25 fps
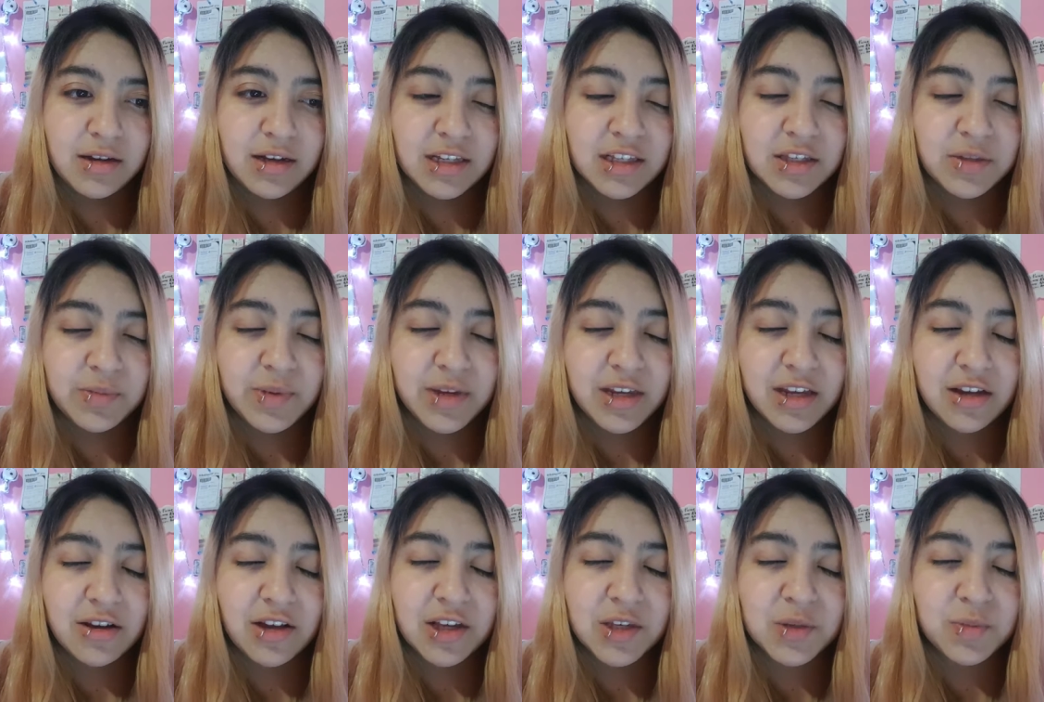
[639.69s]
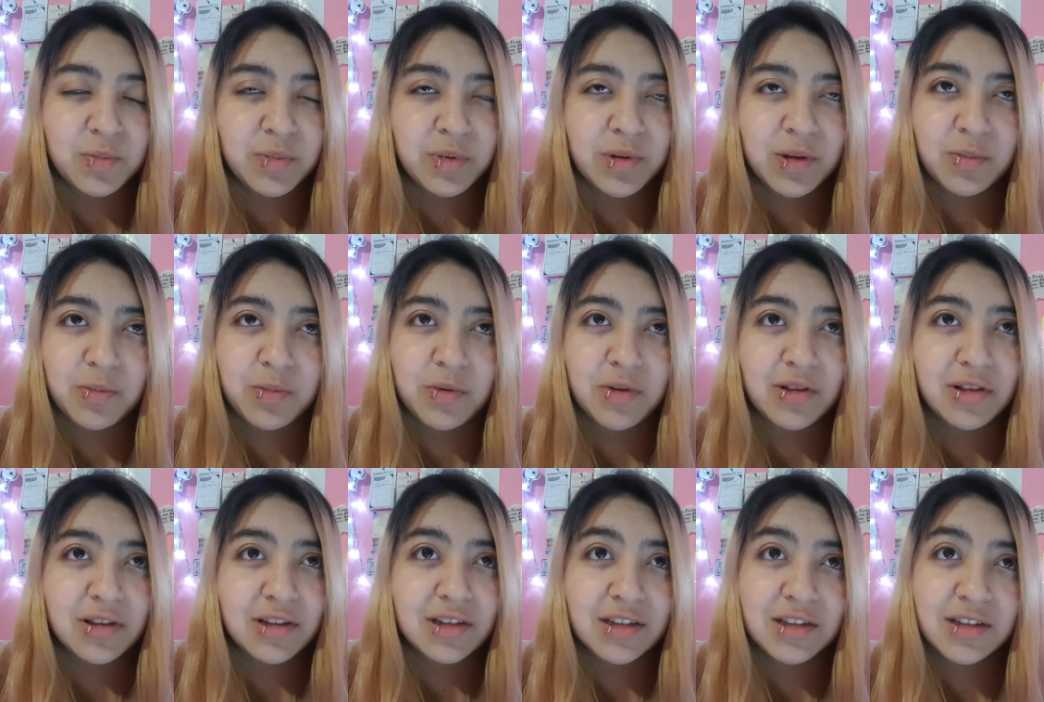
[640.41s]
It's because
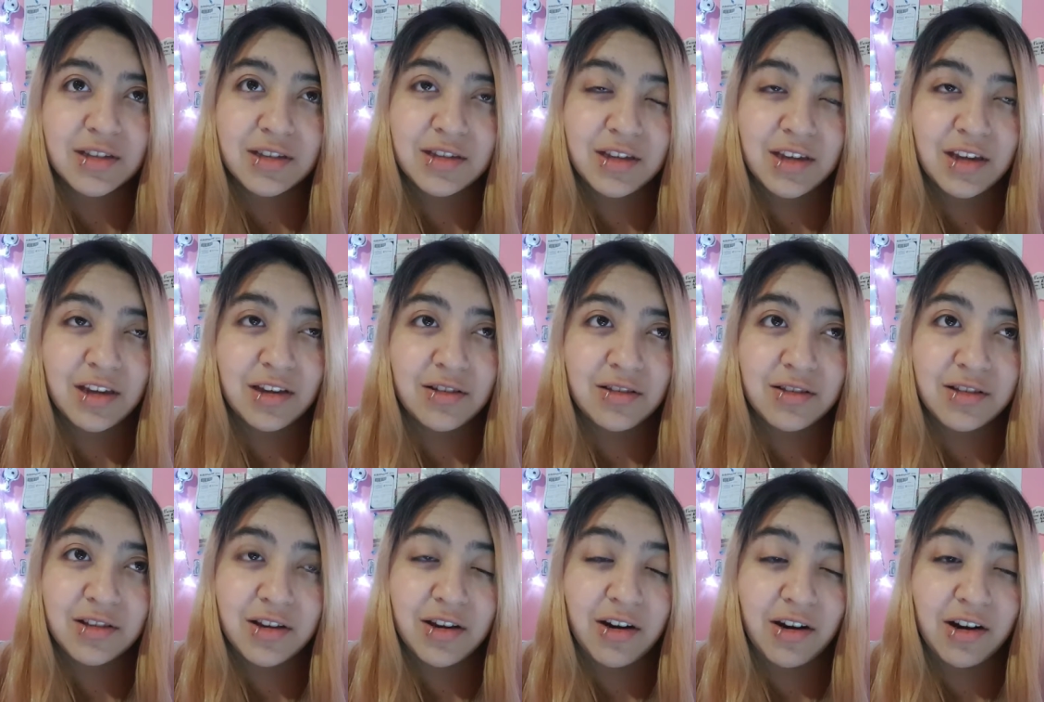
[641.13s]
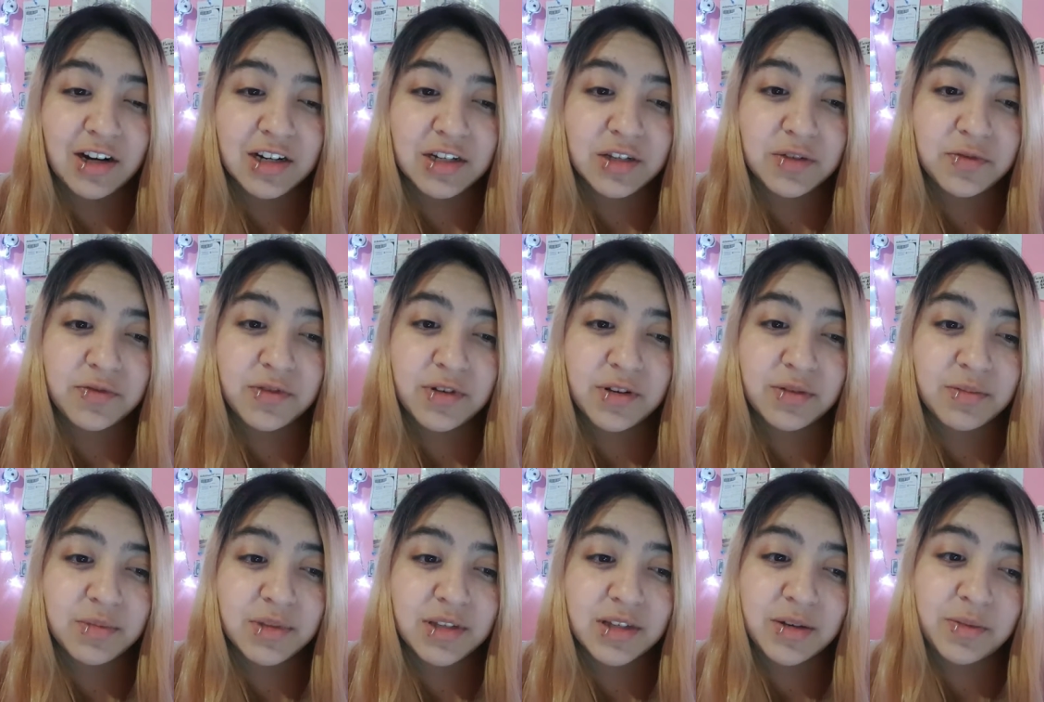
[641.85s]
people steal cars
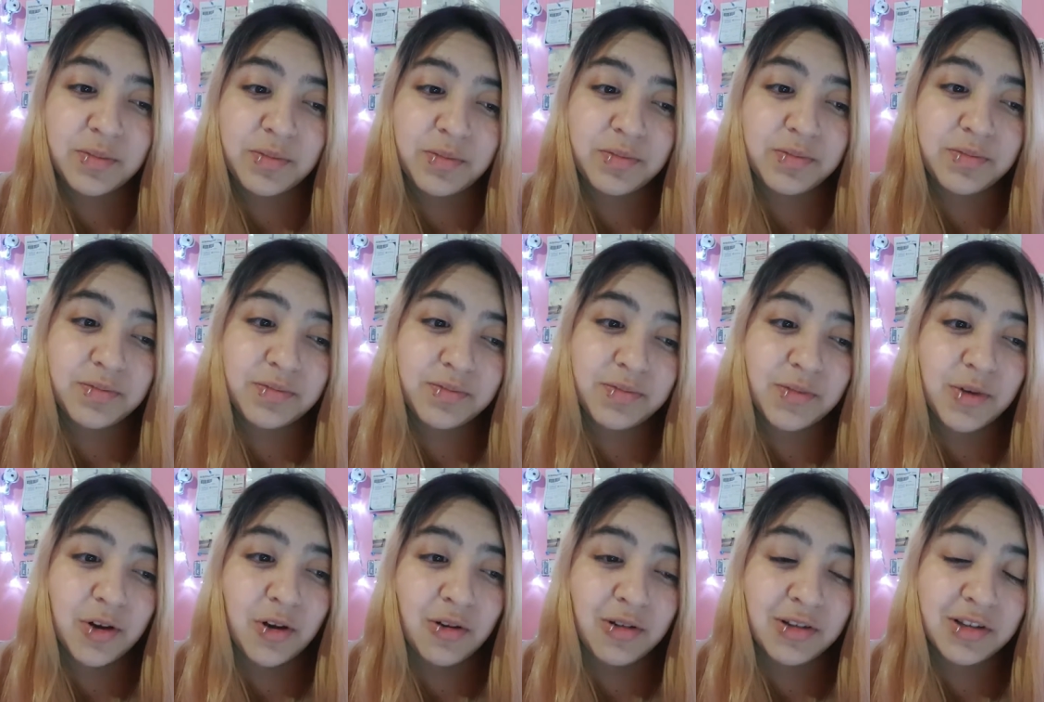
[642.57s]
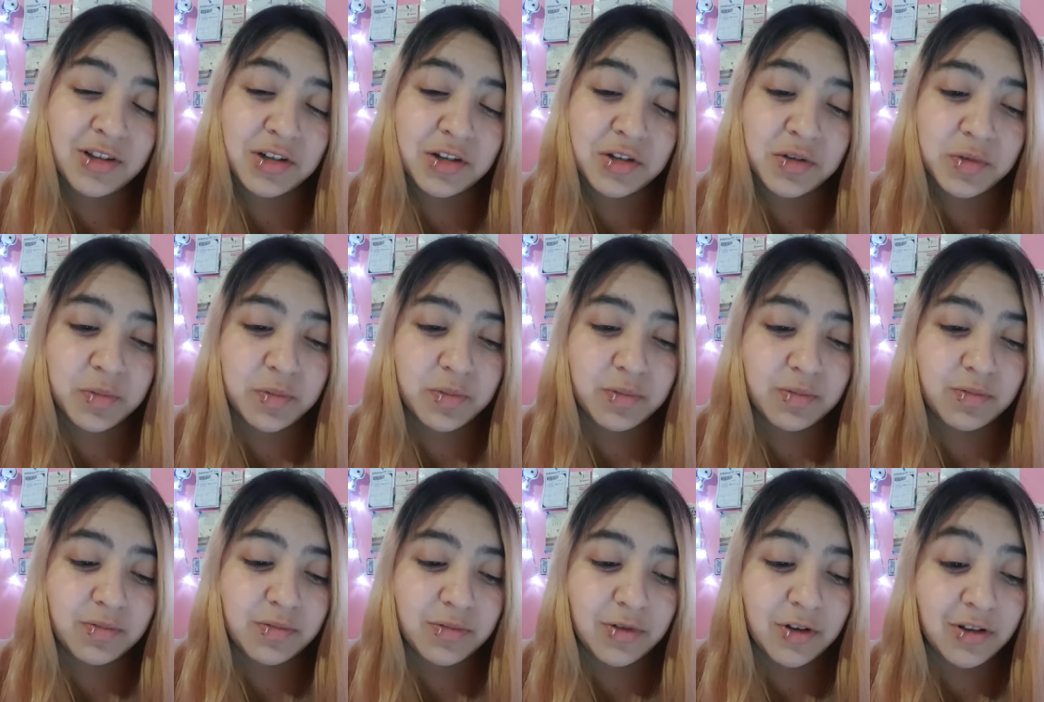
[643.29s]
from the older
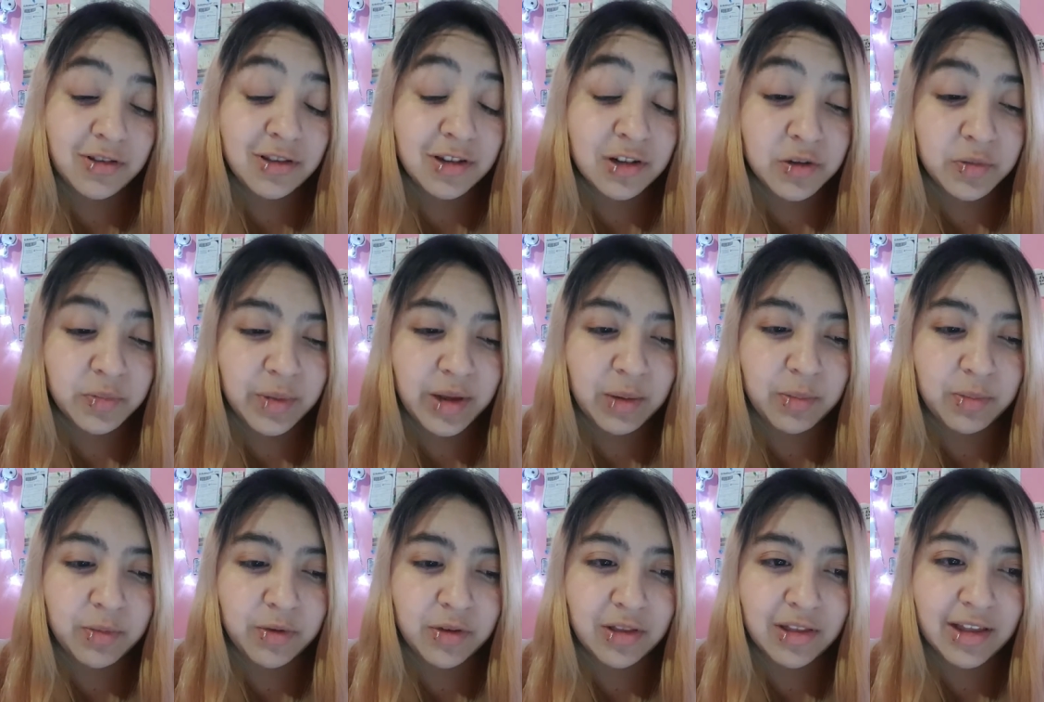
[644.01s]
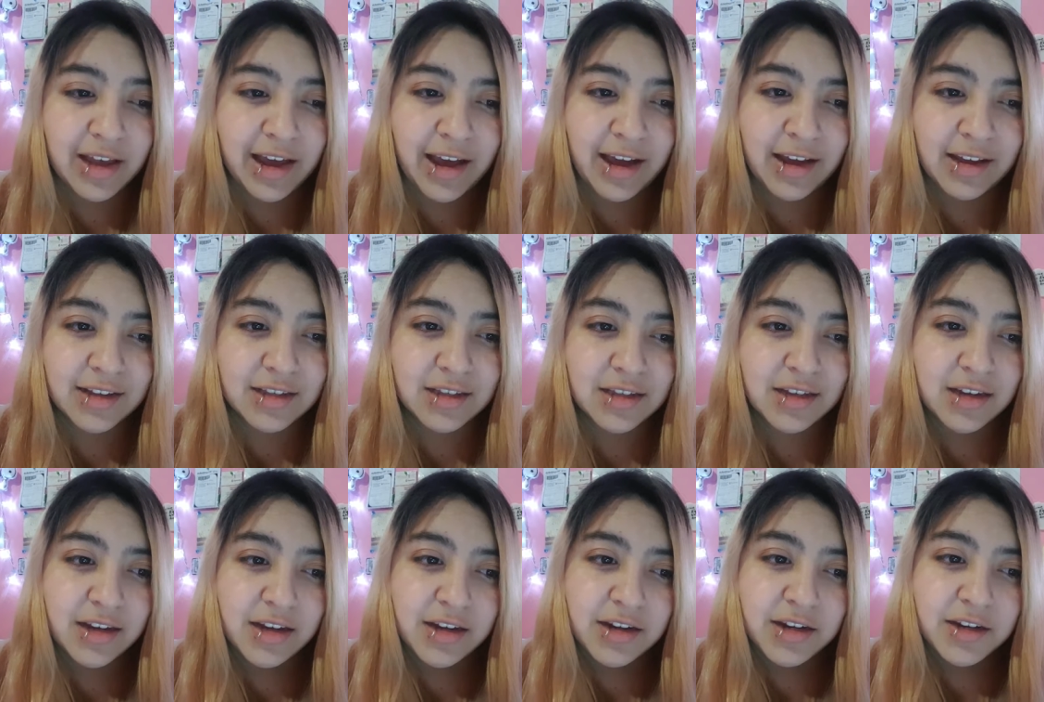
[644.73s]
older people and